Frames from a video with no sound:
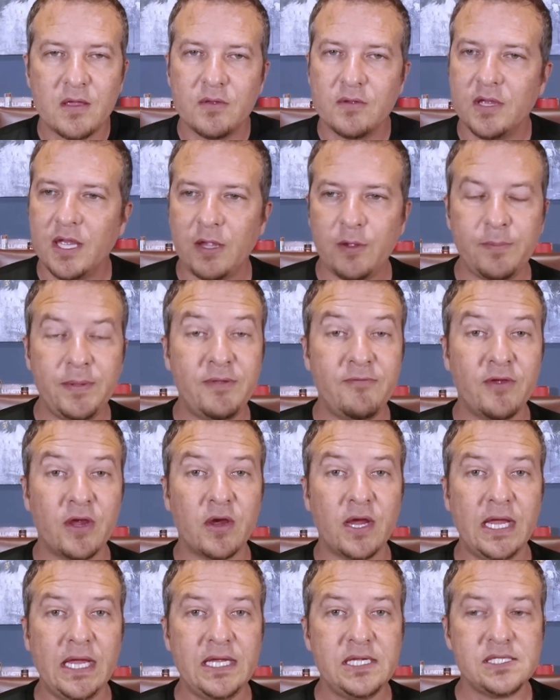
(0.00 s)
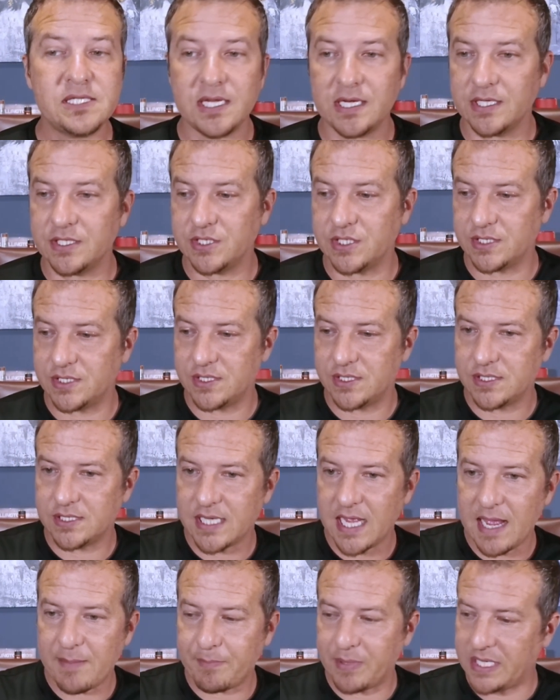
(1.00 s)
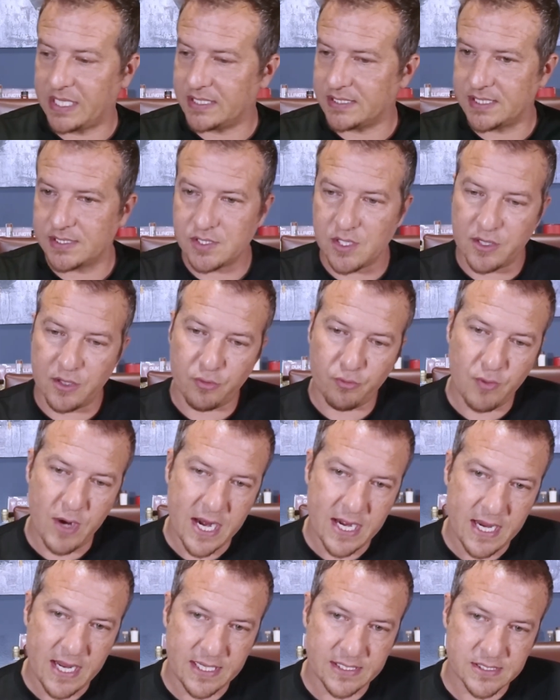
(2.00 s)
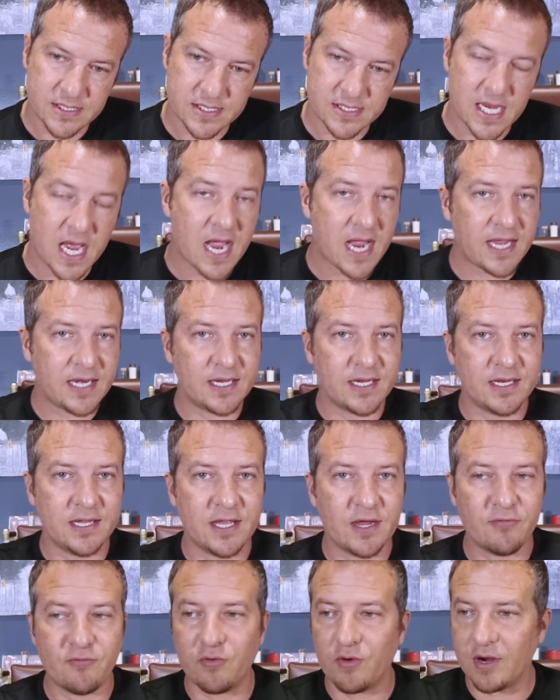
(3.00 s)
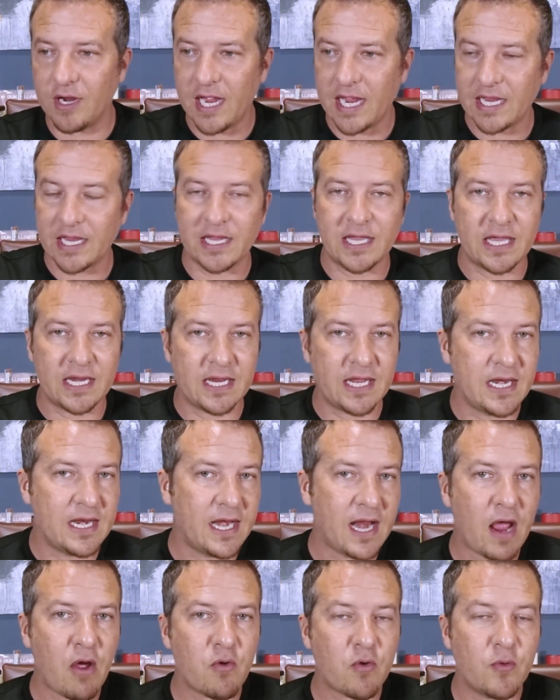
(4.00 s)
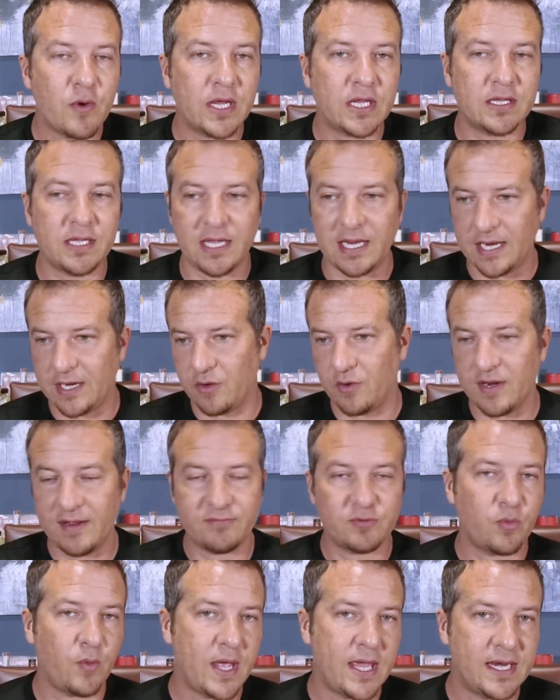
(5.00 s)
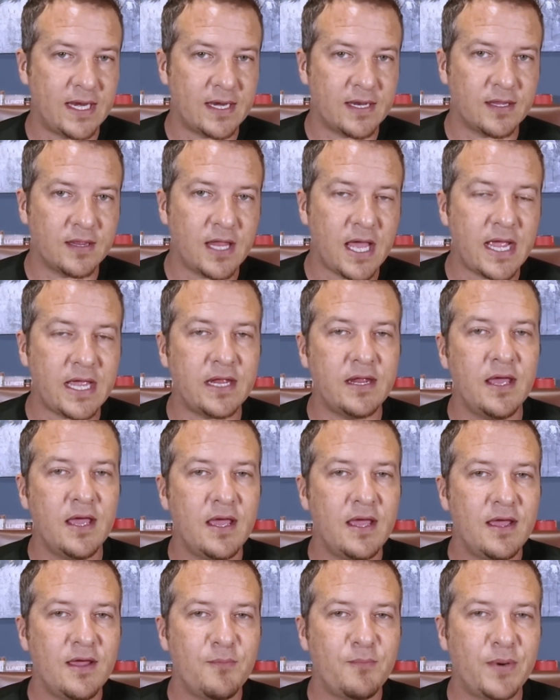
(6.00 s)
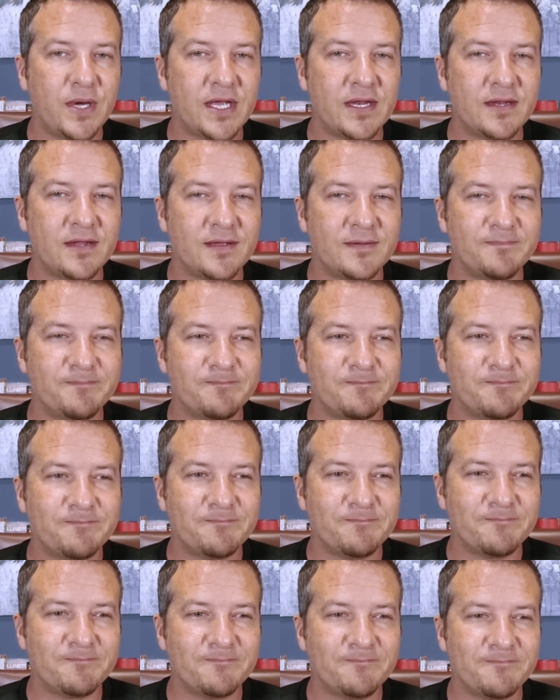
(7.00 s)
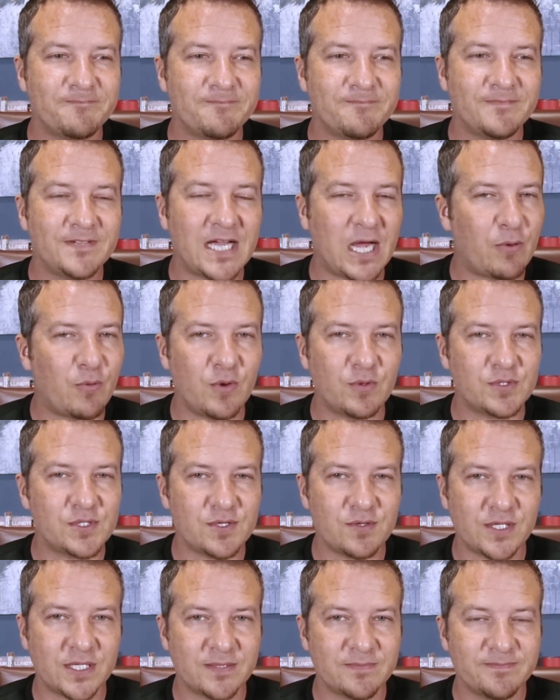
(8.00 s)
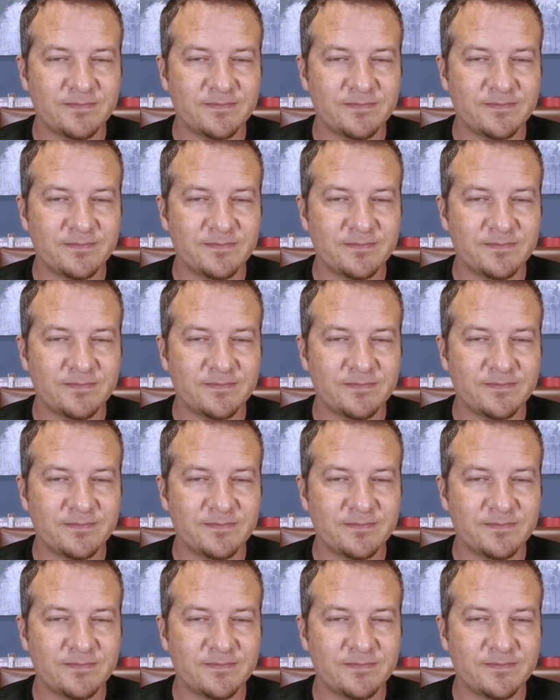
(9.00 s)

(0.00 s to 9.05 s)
it would be very easy to just stop because it's on the right hand side and therefore I can get in and out quickly and I don't have to wait at a light, but I won't do it.